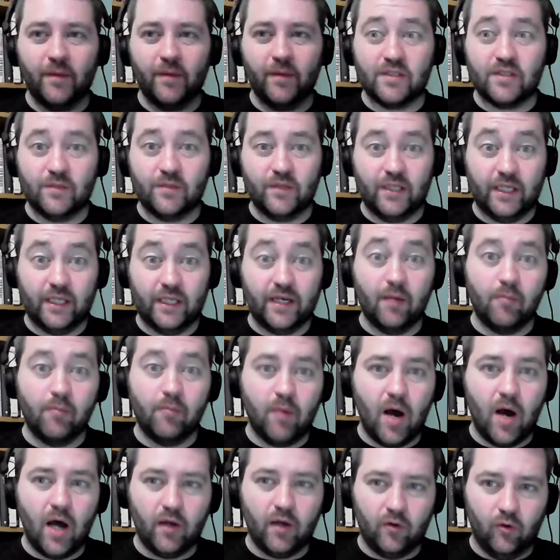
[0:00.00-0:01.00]
about something like a
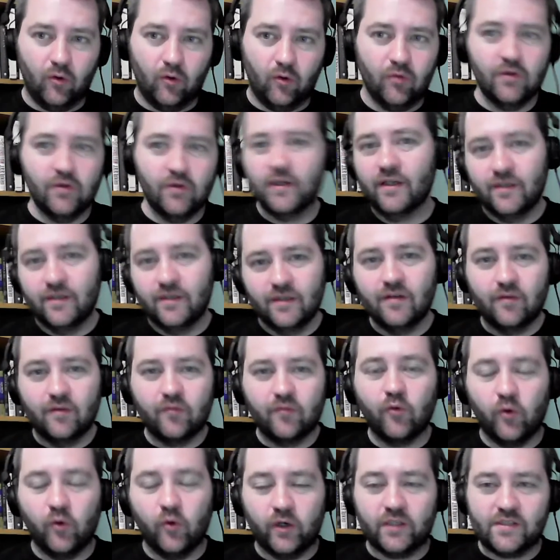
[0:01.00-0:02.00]
bottle,
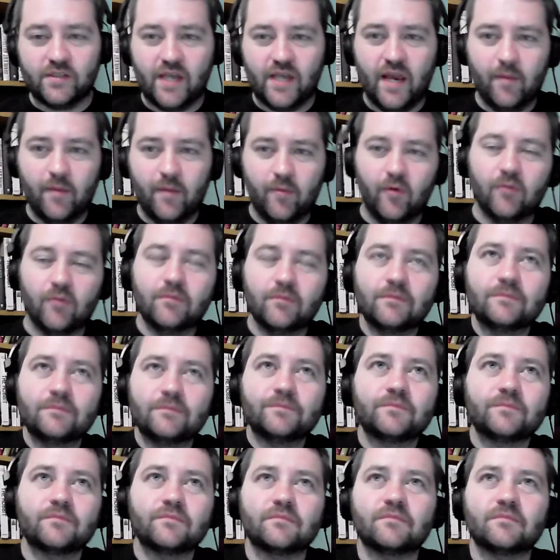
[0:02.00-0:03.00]
for example.
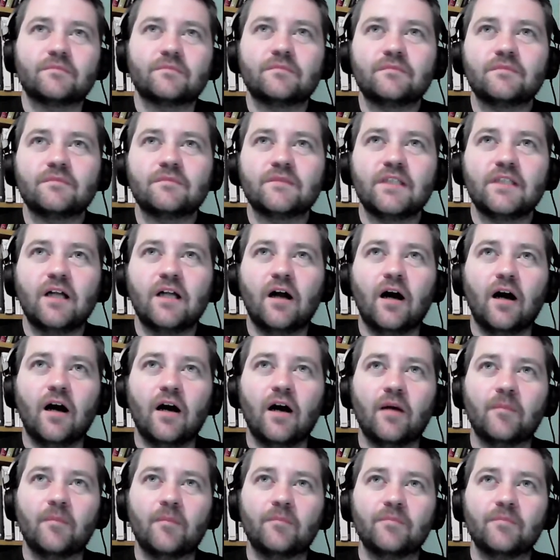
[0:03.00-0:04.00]

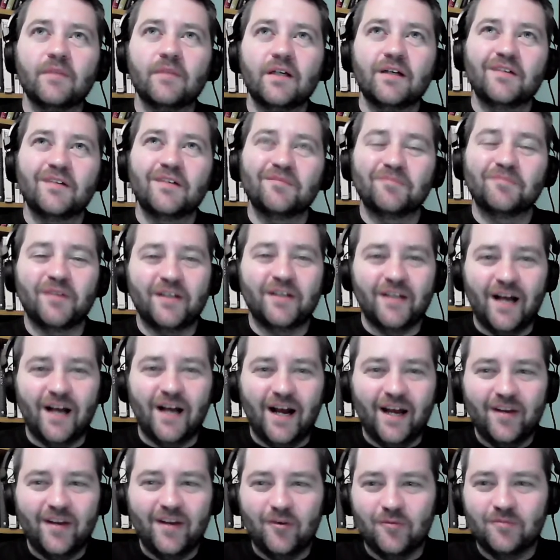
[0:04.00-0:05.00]
But
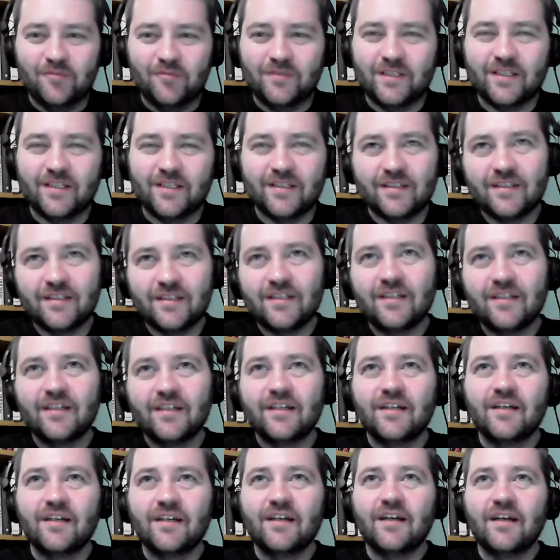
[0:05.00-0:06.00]
I don't.
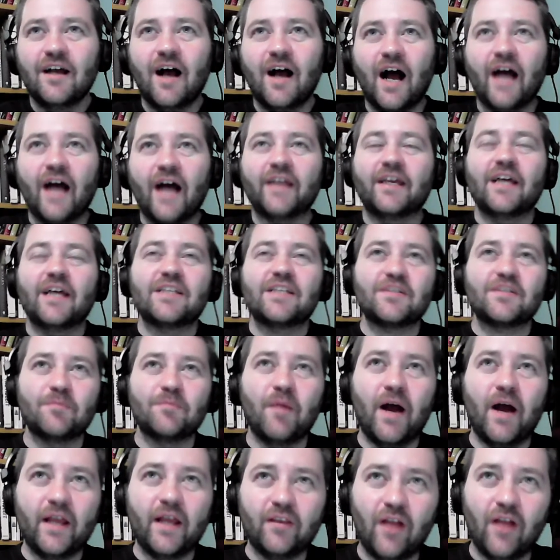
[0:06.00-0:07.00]
I guess
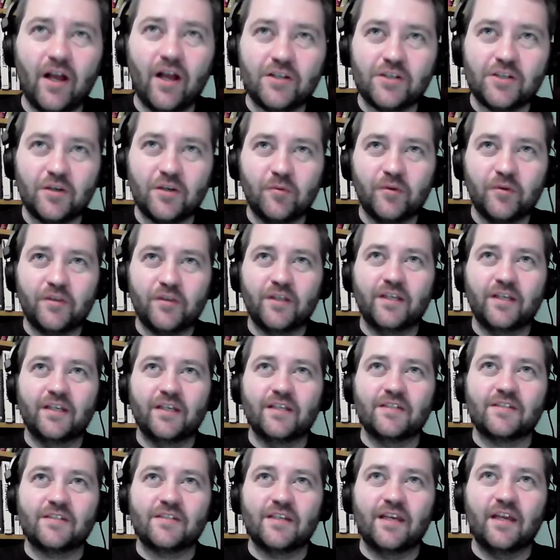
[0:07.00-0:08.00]
my logic with it
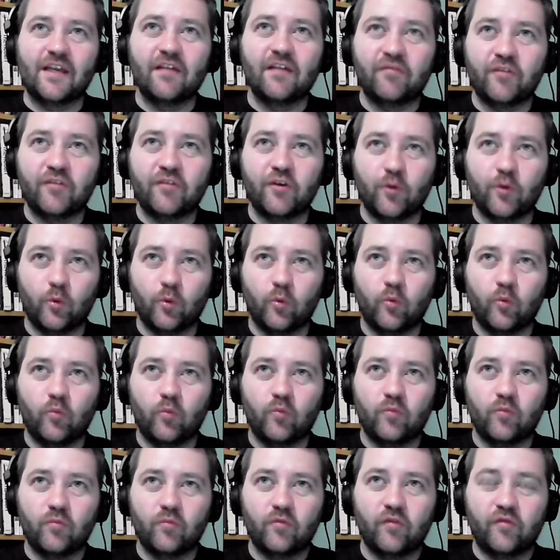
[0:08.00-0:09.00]
is if you
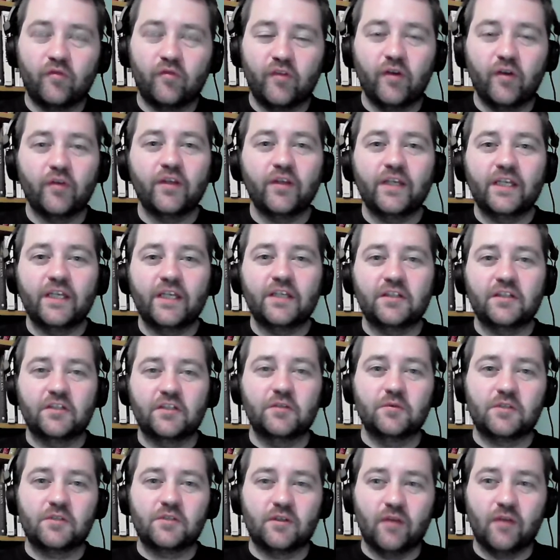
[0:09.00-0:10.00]
feel the need to
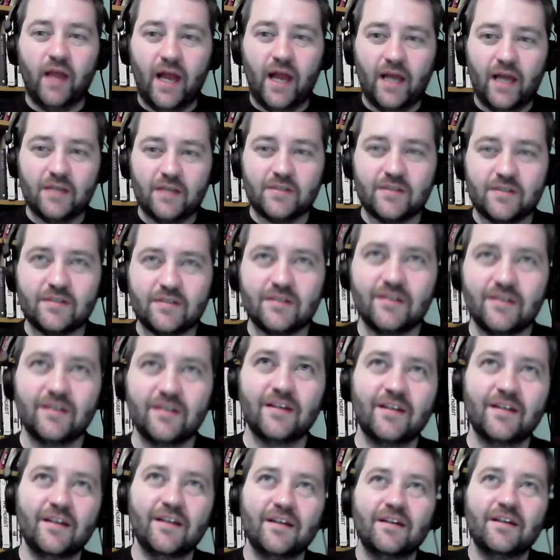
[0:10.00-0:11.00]
use glass,
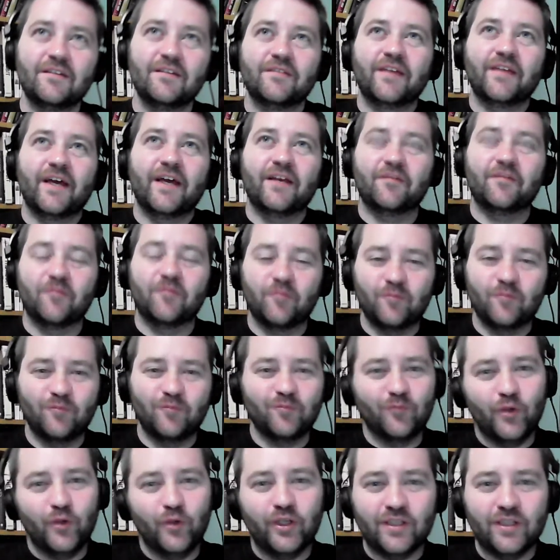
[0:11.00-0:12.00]
then
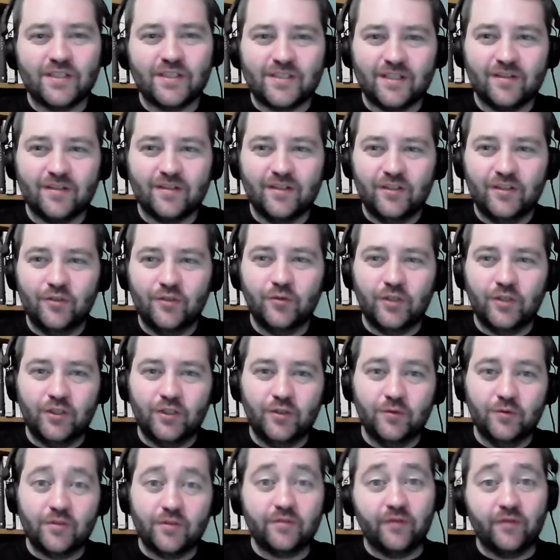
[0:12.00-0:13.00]
realistically you can
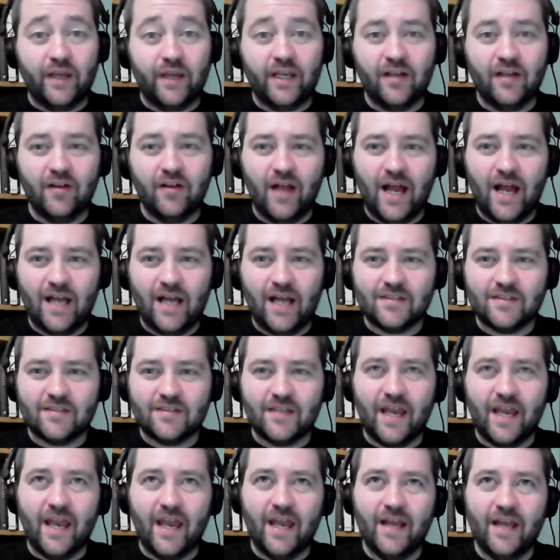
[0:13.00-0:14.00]
use fake
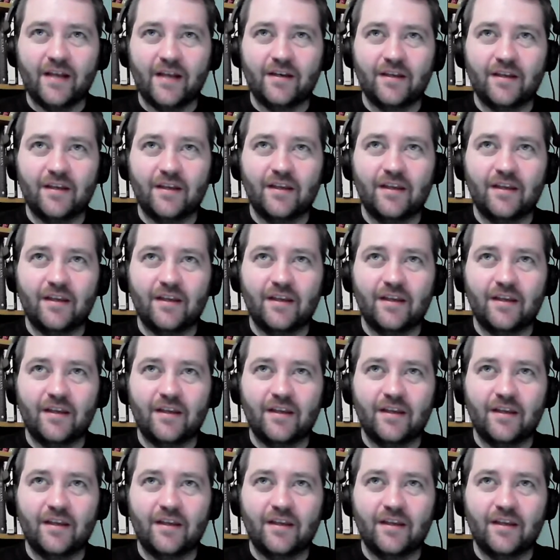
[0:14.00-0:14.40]
glass. And